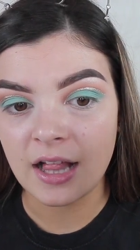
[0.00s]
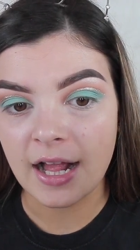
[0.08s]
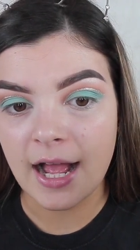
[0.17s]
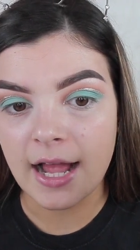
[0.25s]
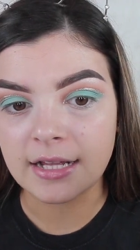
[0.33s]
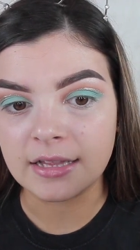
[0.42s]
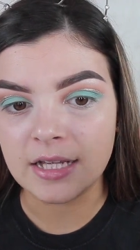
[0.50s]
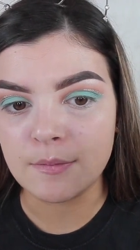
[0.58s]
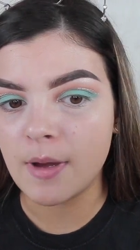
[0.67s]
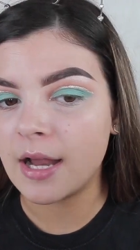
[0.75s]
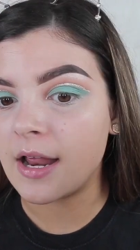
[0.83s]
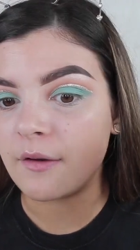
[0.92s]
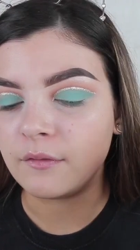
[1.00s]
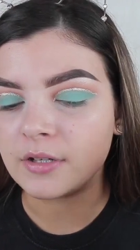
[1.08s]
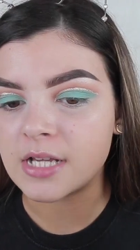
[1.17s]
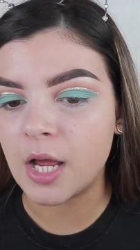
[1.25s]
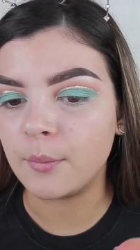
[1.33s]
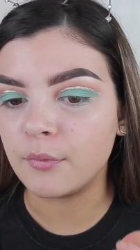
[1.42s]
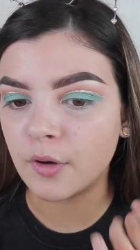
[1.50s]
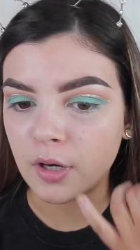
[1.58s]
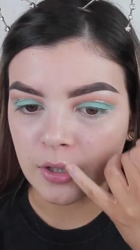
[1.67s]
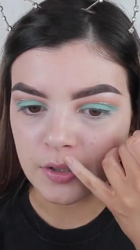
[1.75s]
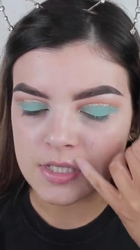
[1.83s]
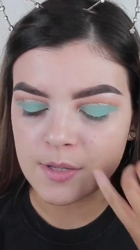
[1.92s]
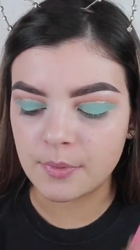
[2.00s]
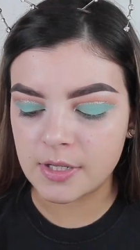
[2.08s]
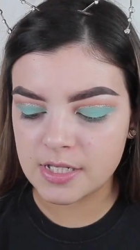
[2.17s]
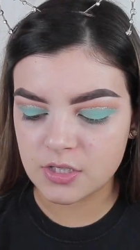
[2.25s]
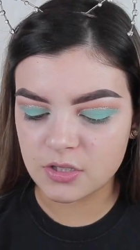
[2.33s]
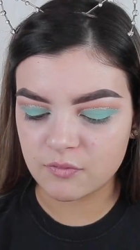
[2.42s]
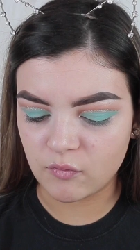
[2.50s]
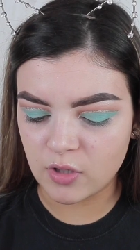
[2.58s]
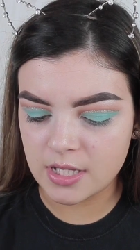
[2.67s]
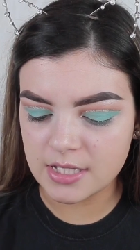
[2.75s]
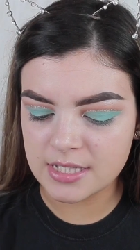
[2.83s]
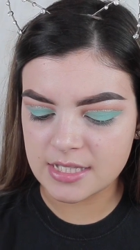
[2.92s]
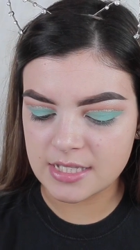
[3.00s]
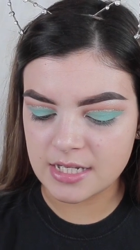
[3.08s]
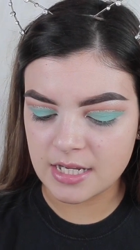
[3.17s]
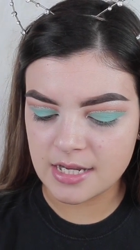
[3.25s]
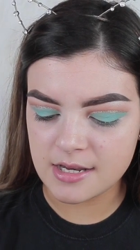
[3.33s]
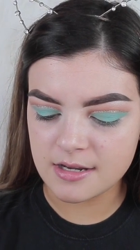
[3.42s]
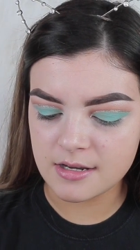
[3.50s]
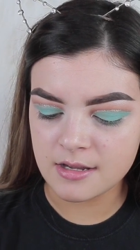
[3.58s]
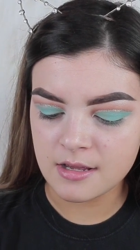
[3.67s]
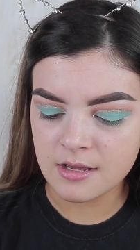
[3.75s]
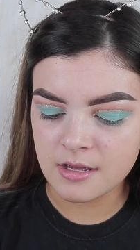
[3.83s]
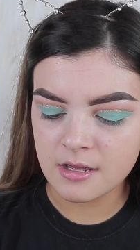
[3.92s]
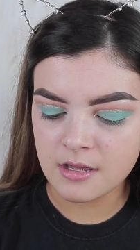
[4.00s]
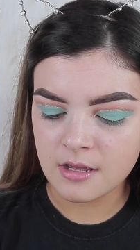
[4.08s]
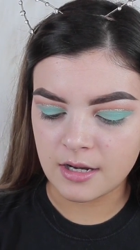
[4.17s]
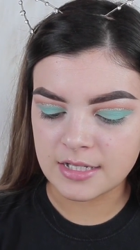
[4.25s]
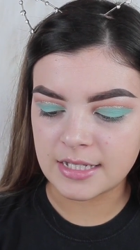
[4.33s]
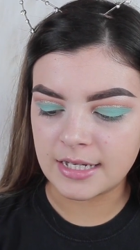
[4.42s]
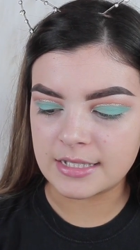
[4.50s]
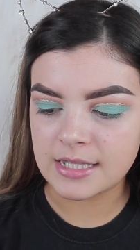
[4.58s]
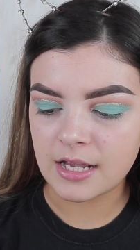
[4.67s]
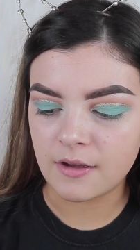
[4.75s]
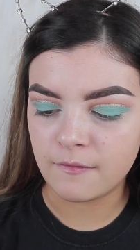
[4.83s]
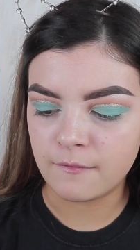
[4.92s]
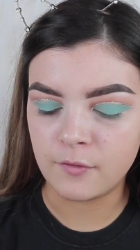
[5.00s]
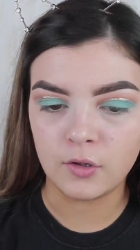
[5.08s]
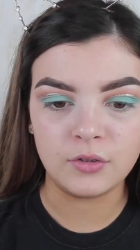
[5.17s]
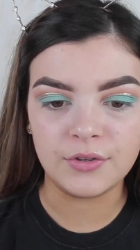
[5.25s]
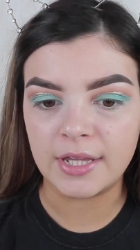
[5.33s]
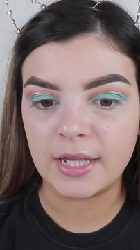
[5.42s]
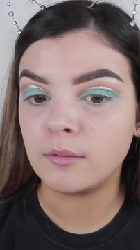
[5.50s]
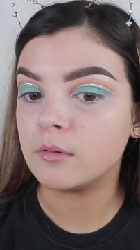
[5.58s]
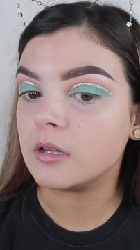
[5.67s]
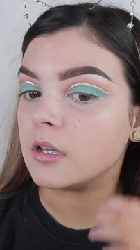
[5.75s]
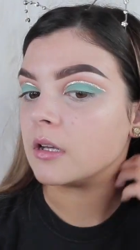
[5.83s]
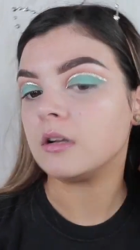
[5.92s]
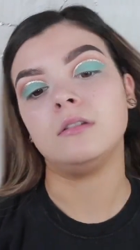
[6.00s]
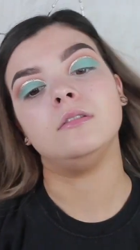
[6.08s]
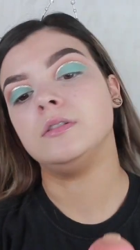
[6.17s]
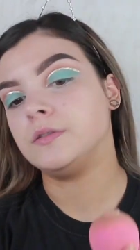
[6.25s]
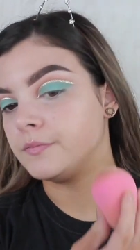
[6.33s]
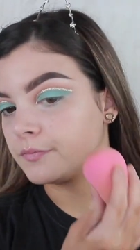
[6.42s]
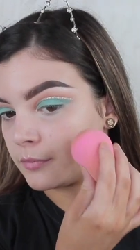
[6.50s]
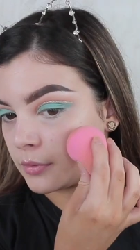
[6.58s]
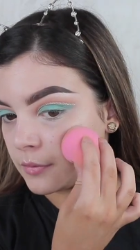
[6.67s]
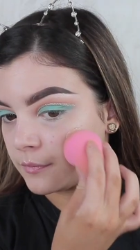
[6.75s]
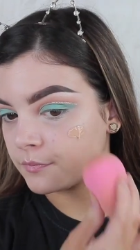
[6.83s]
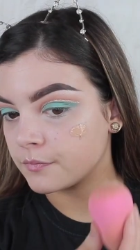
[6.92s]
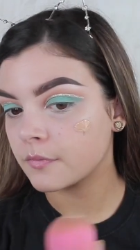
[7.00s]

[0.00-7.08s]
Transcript: Like, I clean mine every time before I use it, but it's just really stained. Unless it needs like a full deep clean, I don't know. But